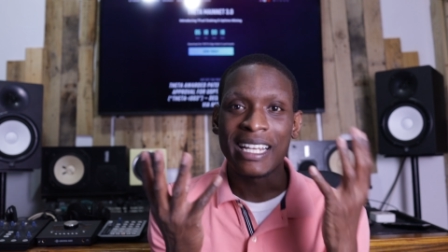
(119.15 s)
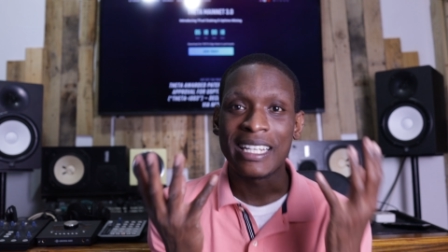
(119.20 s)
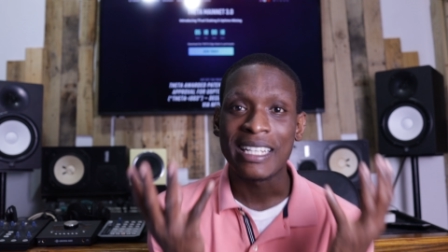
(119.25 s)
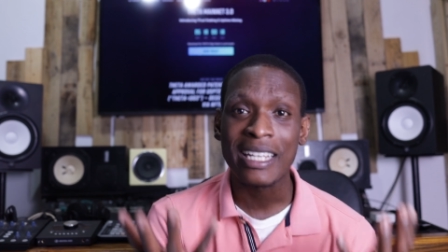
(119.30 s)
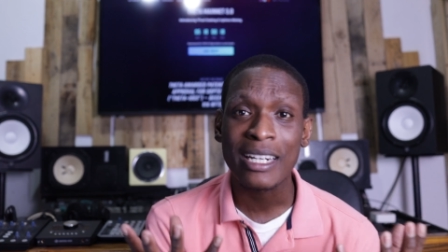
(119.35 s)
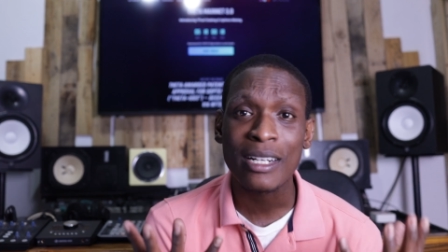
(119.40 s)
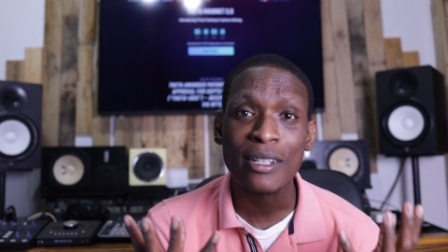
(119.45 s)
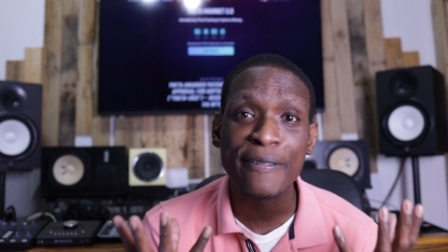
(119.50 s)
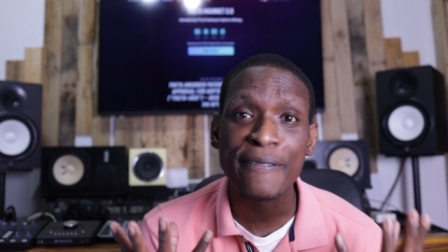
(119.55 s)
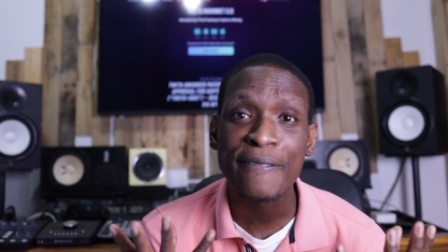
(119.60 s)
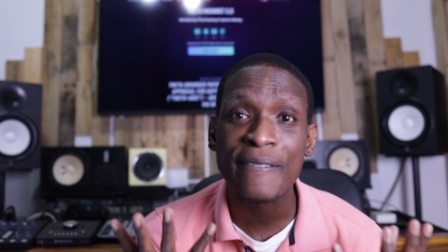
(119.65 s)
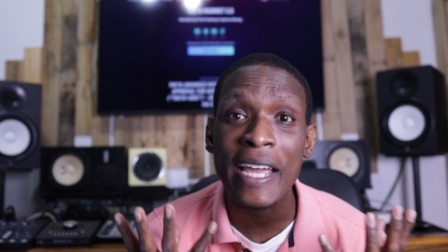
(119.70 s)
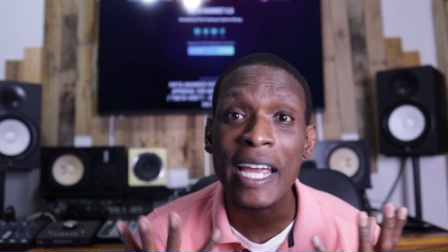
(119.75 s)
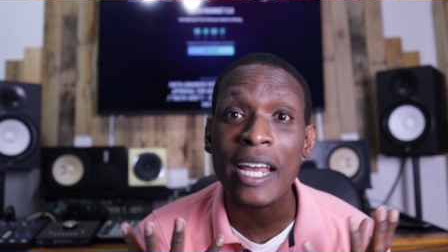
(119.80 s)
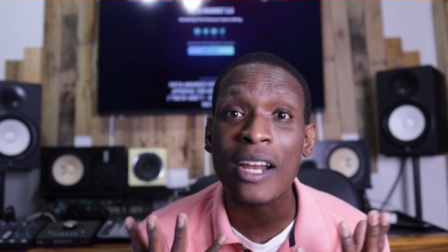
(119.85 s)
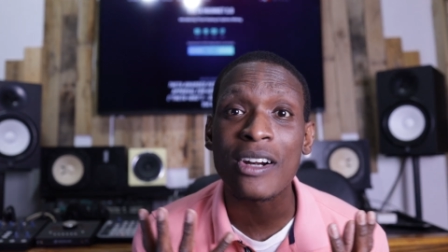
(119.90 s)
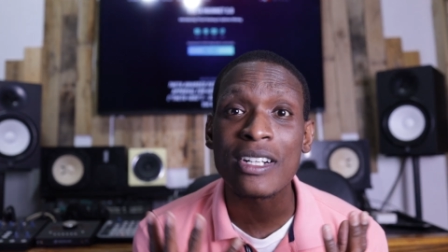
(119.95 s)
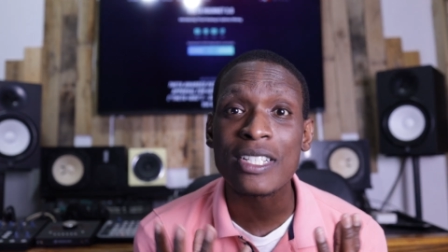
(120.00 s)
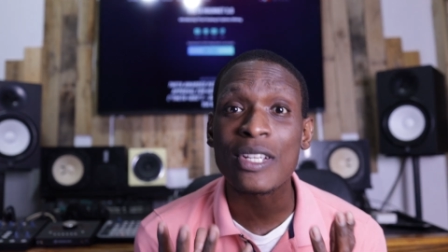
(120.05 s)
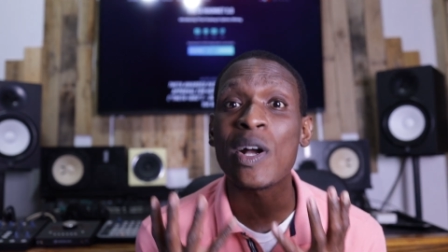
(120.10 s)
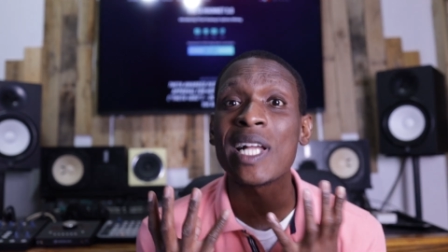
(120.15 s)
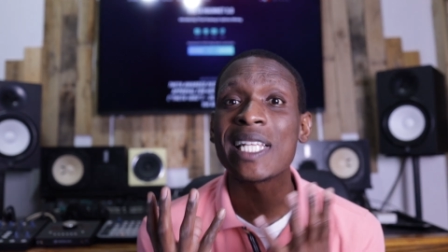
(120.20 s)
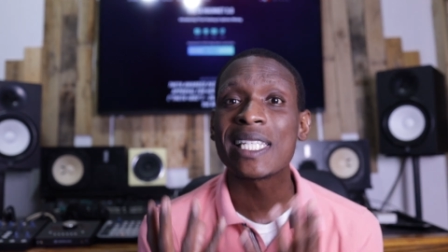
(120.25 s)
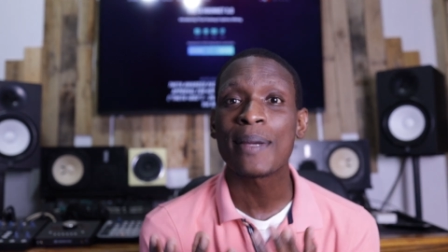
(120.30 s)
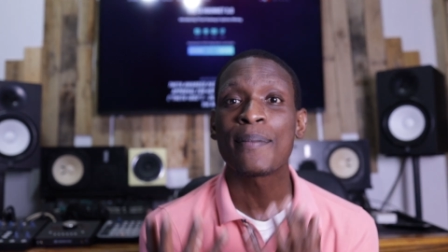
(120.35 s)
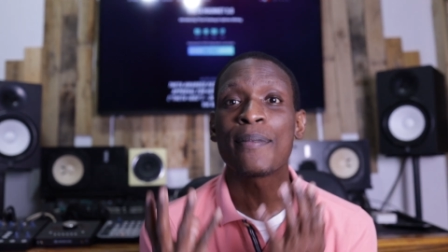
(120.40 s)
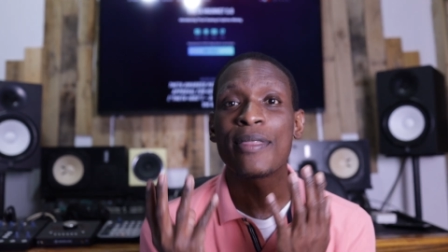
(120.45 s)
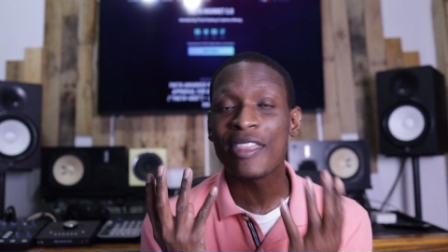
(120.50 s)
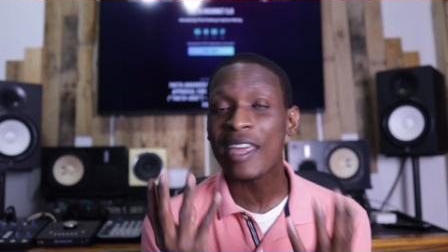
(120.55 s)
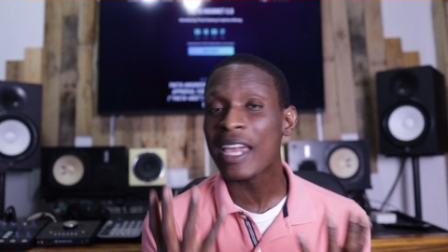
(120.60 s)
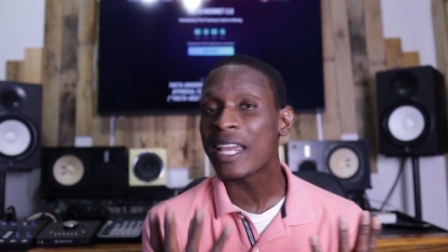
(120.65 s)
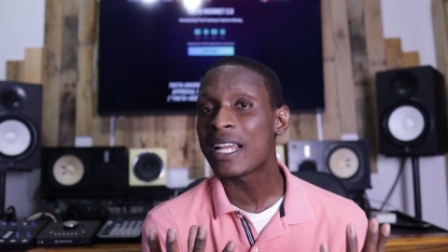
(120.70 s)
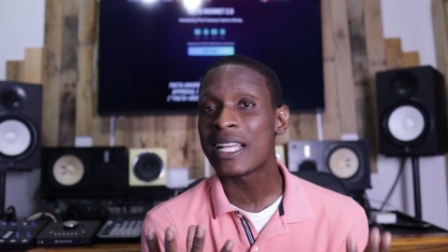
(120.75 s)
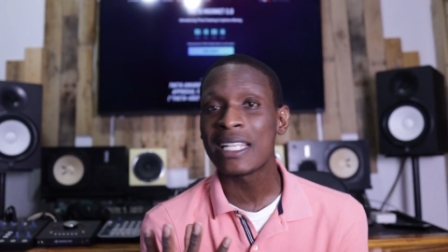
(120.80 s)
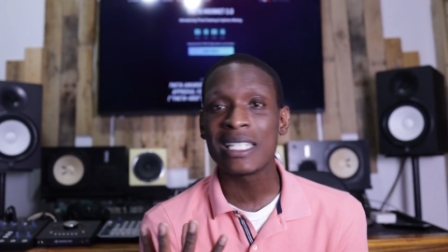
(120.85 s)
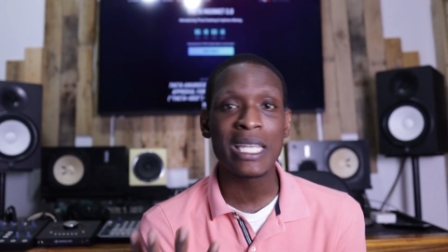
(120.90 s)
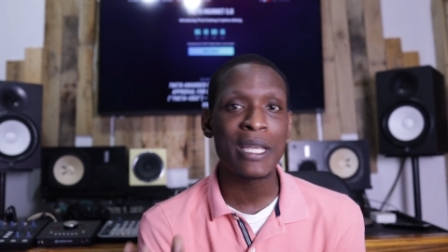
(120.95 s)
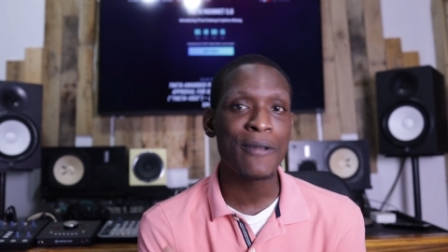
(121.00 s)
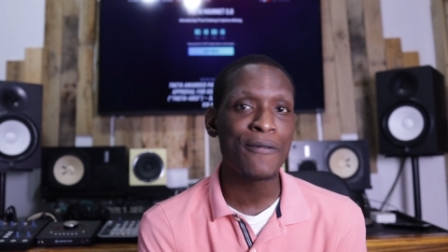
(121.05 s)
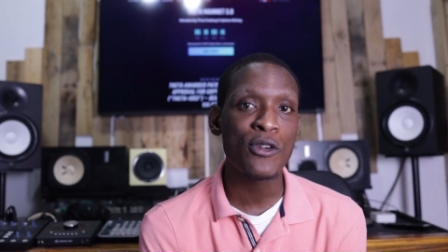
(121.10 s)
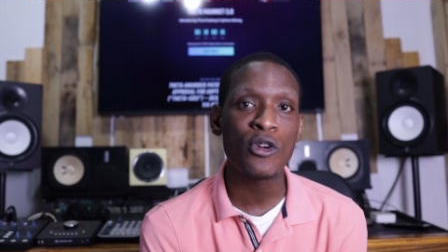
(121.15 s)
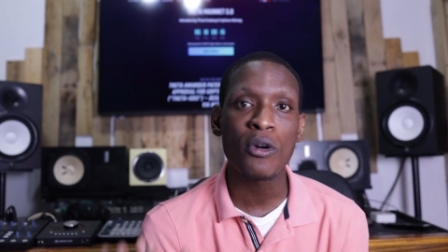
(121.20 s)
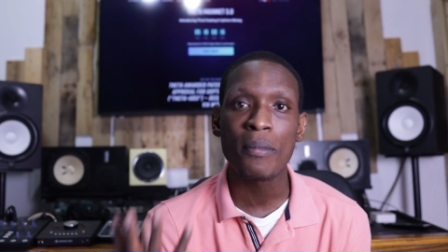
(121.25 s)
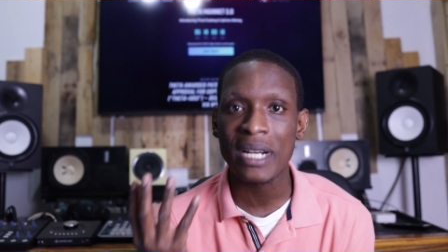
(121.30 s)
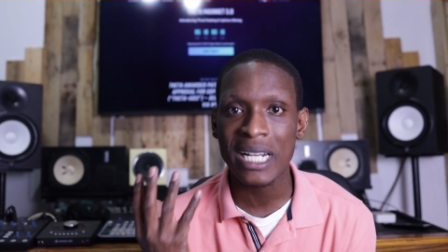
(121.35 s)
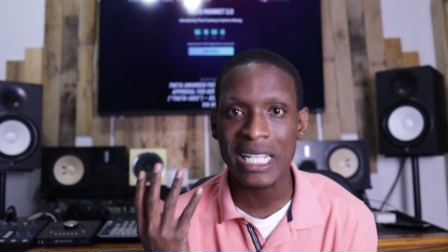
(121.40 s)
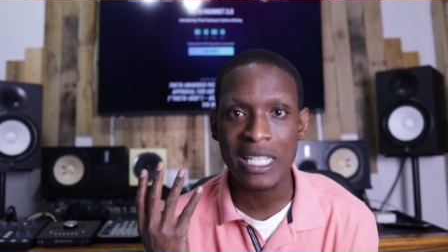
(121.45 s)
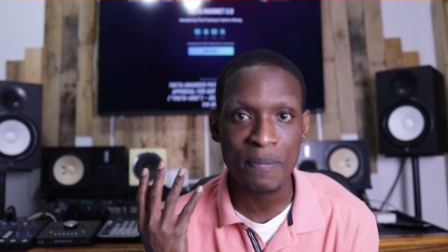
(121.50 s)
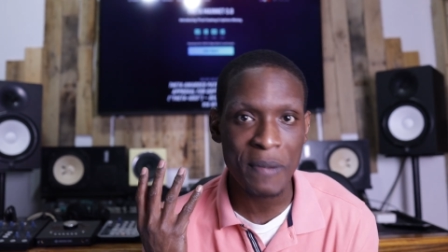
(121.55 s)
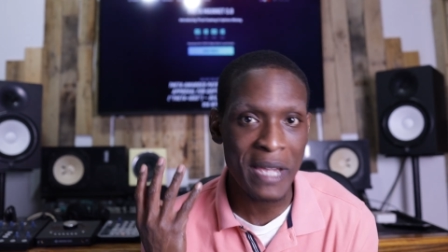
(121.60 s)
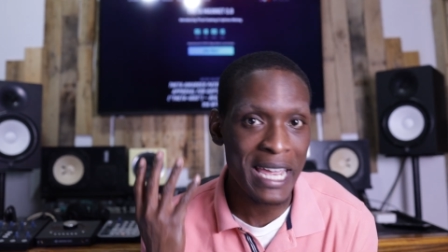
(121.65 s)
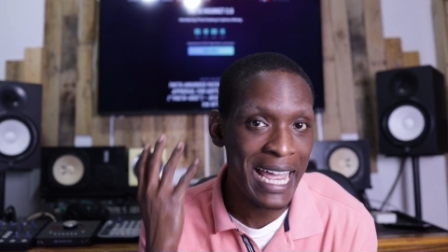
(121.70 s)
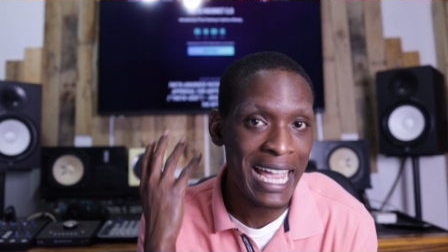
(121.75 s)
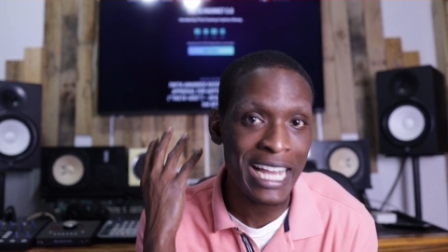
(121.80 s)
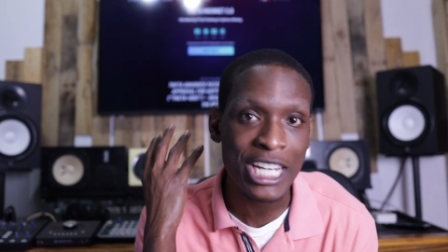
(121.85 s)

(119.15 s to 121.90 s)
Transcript: little fingers on some Theta and T-Fuel but it's been